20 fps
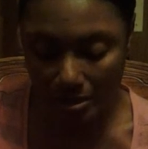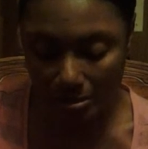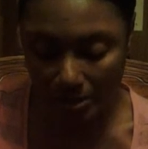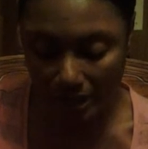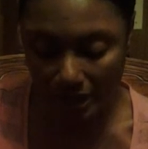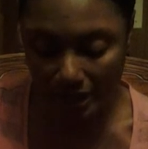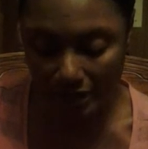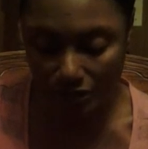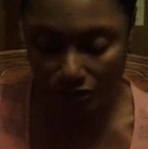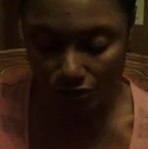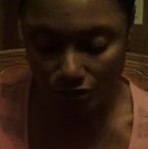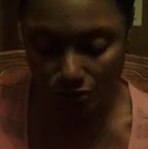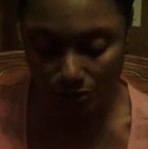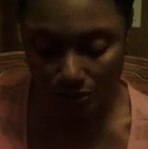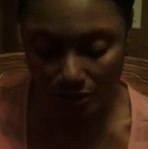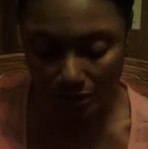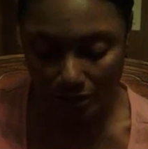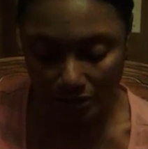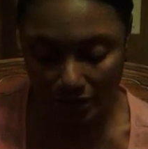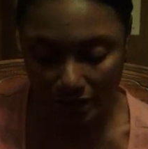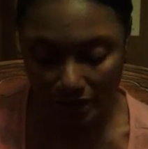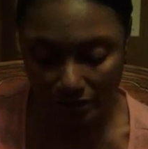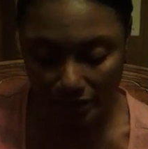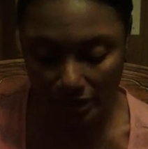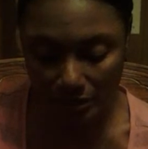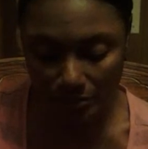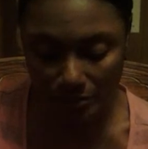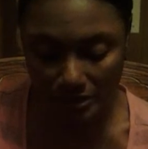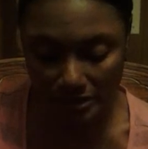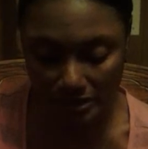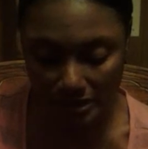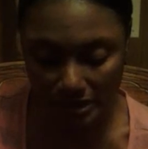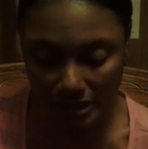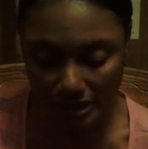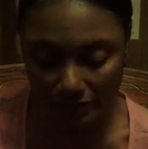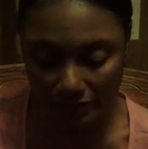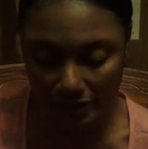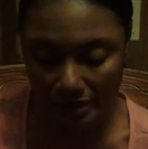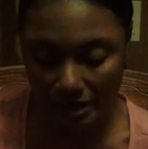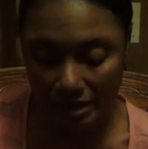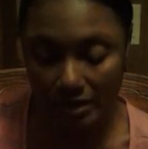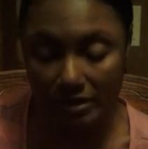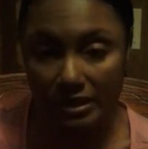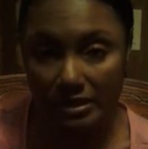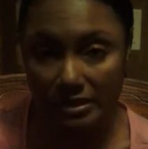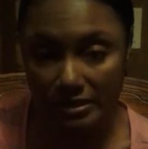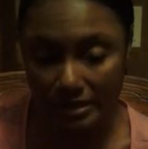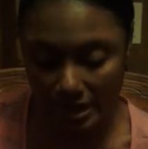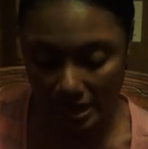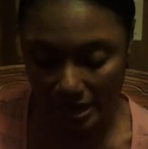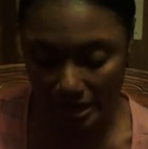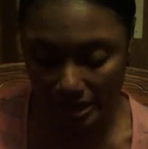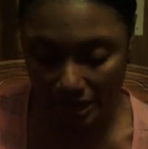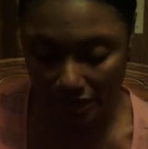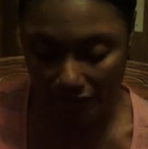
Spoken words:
by ensuring that they receive and understand